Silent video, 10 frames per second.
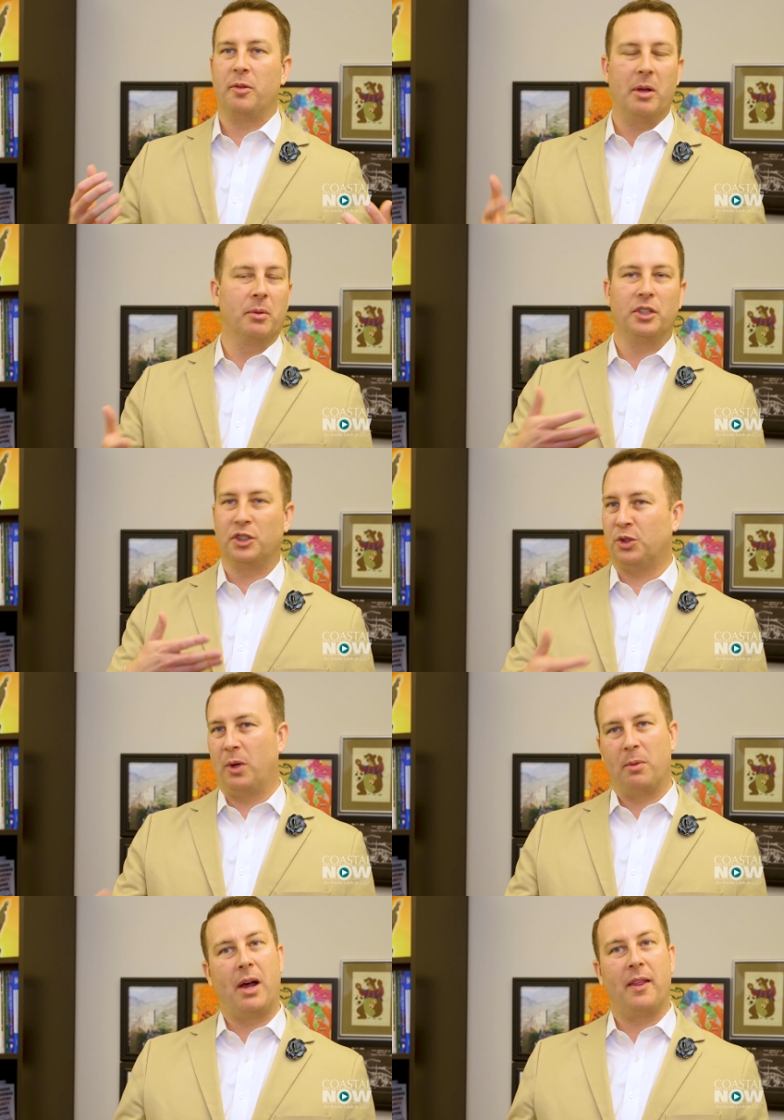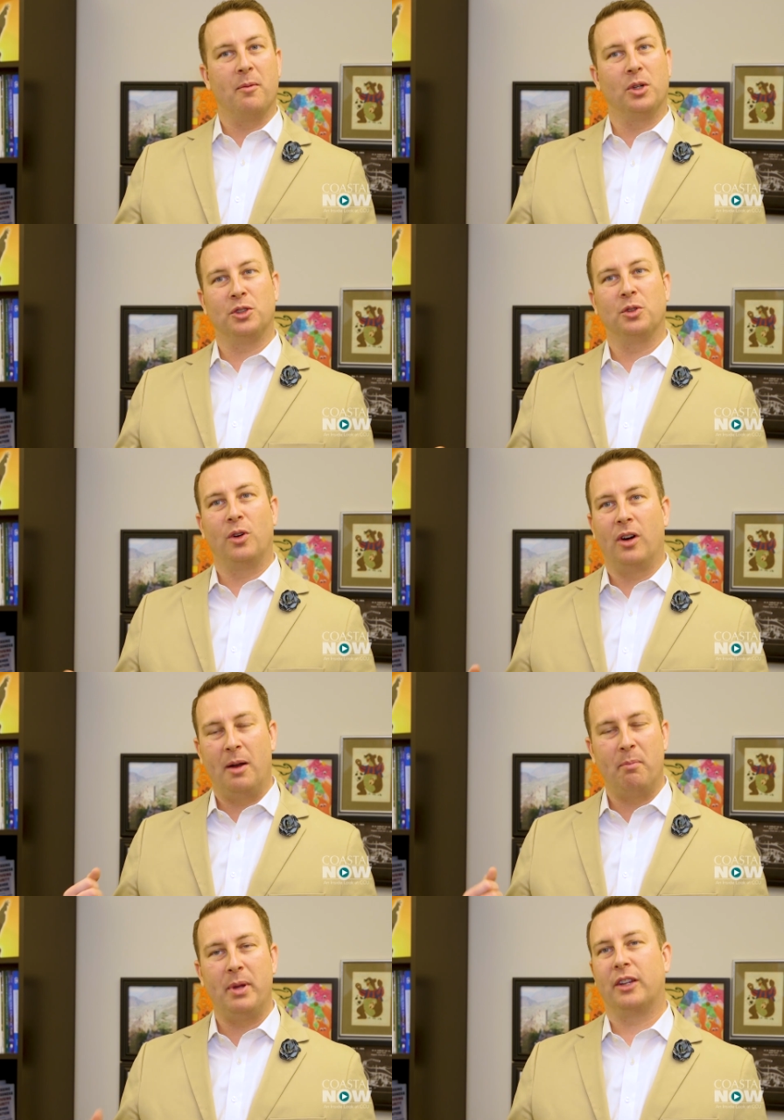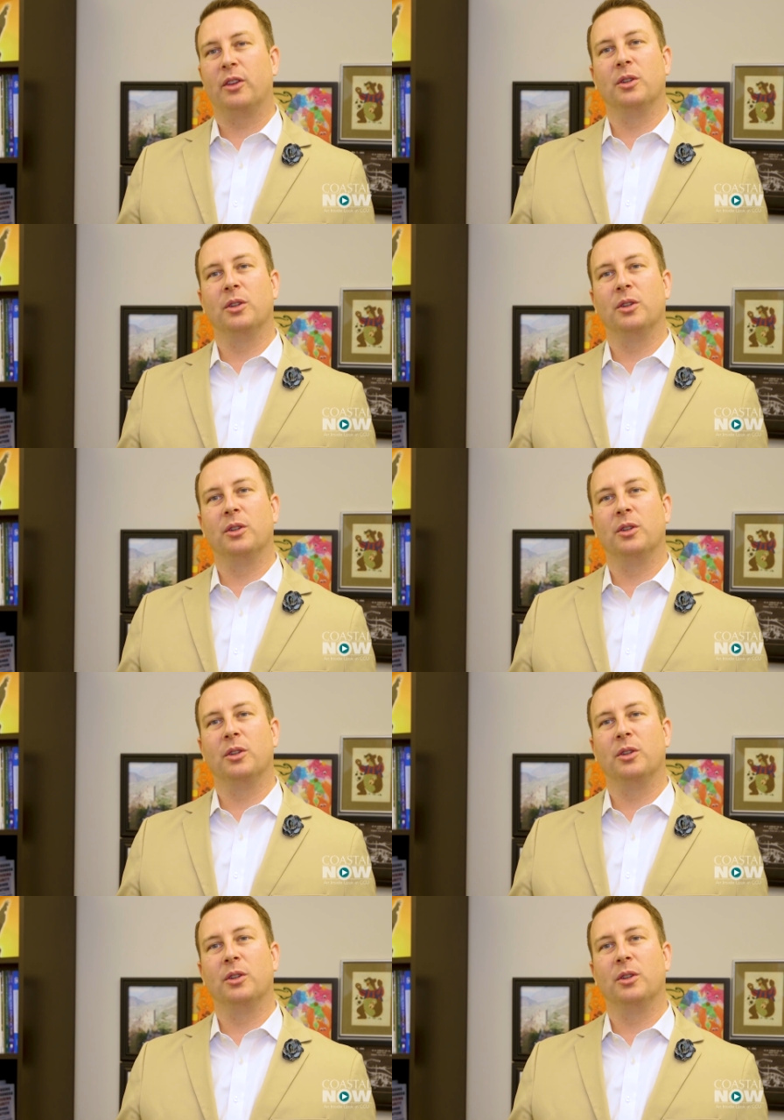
to be able to just swing by the bookstore and pick